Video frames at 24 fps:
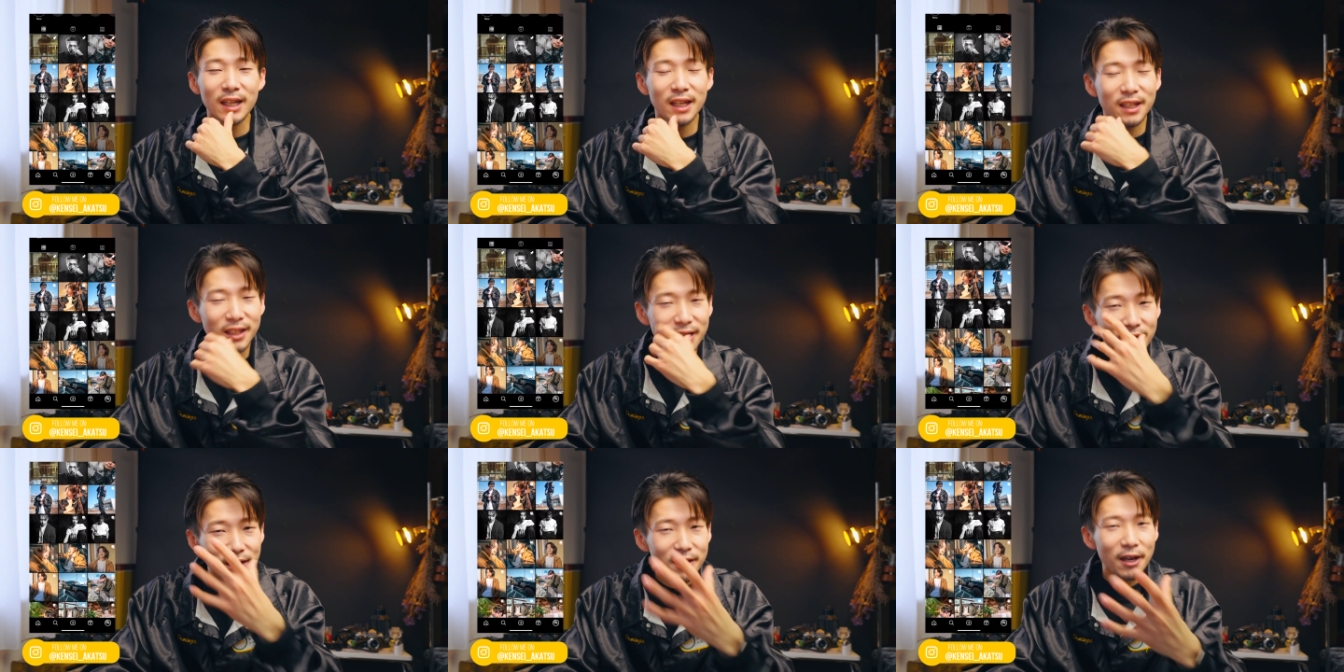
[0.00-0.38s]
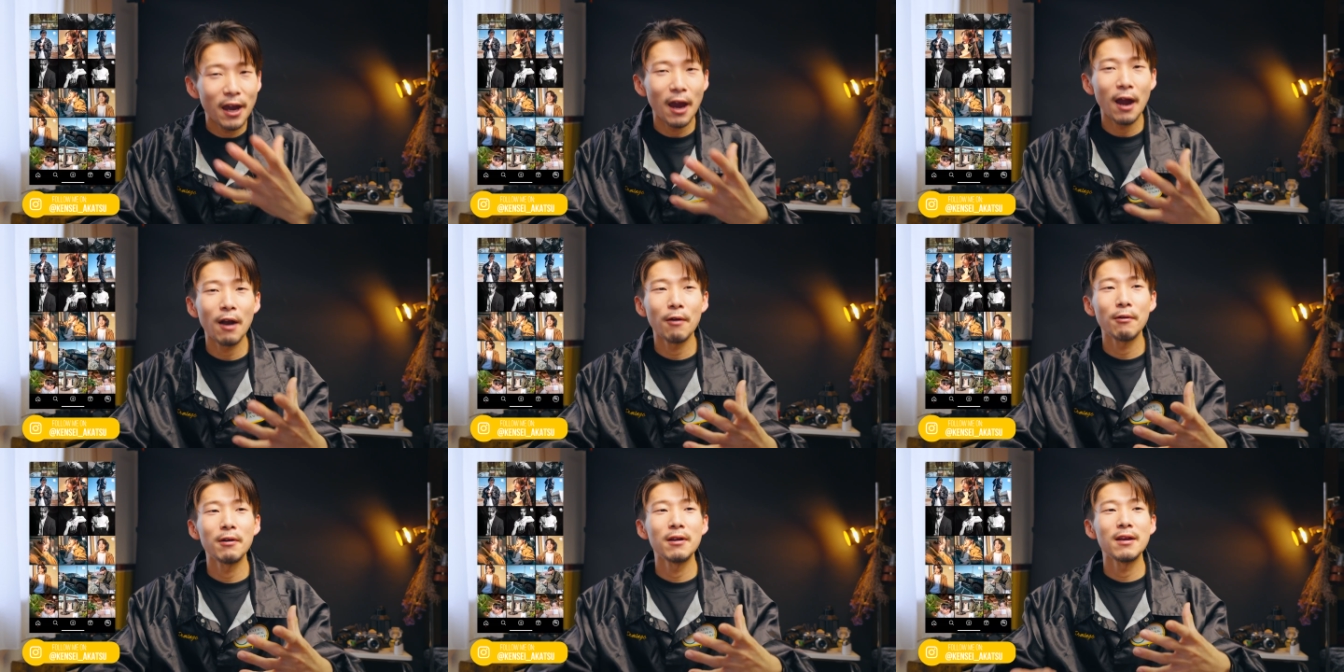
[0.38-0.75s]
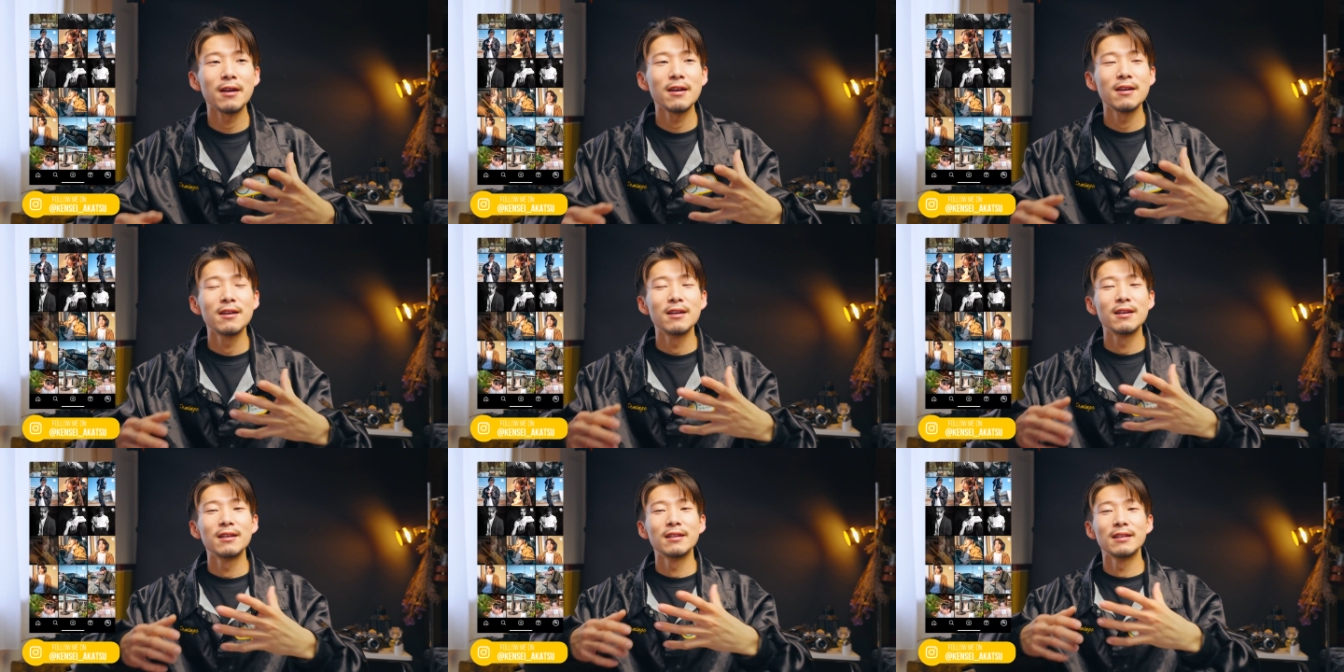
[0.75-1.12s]
It can
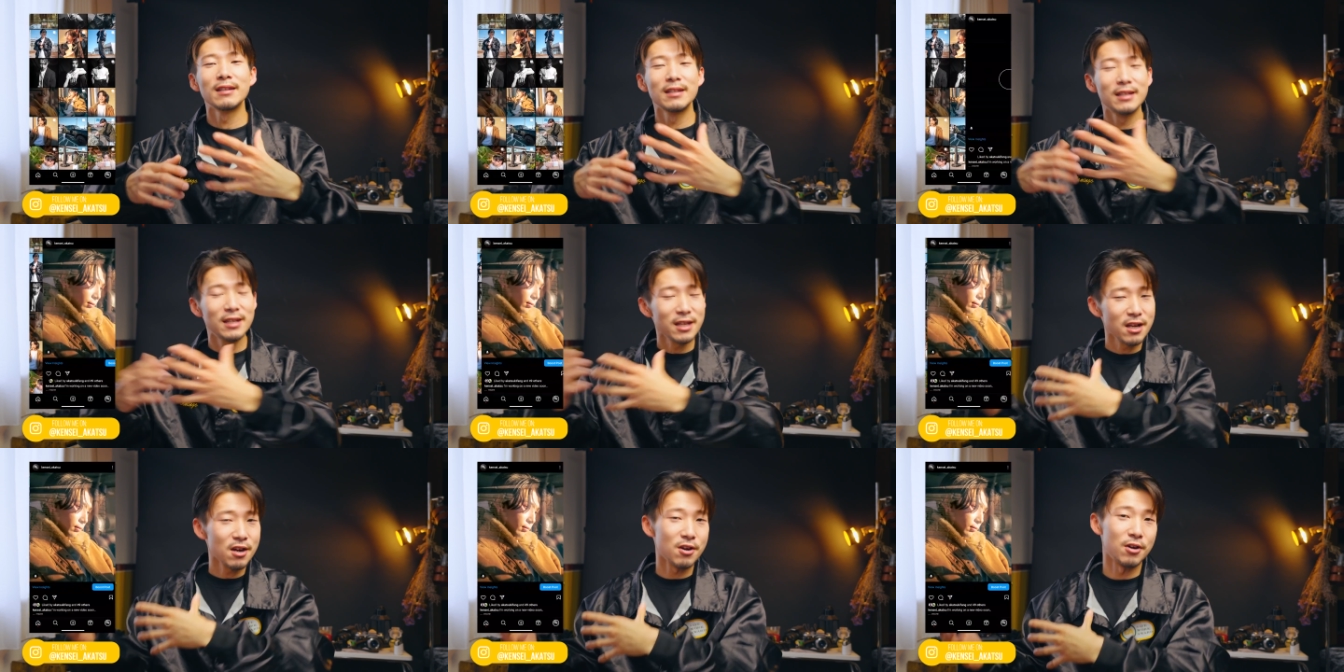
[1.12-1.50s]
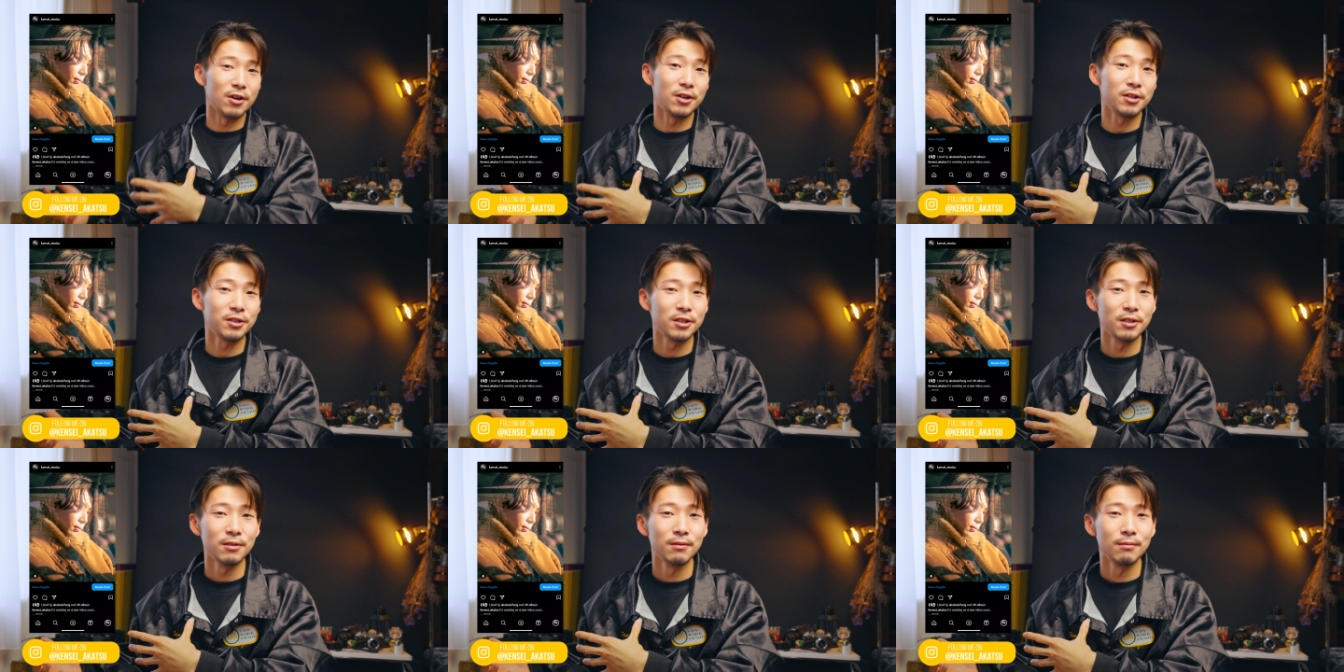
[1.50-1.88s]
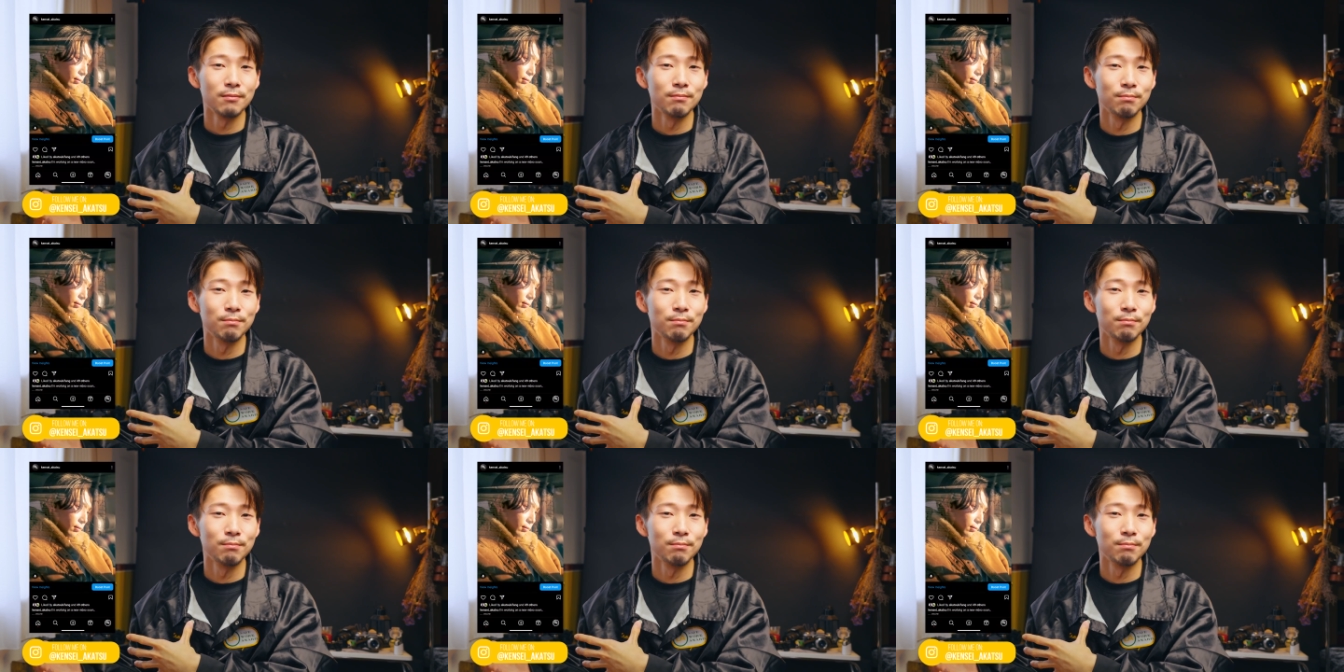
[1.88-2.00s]
carry gears,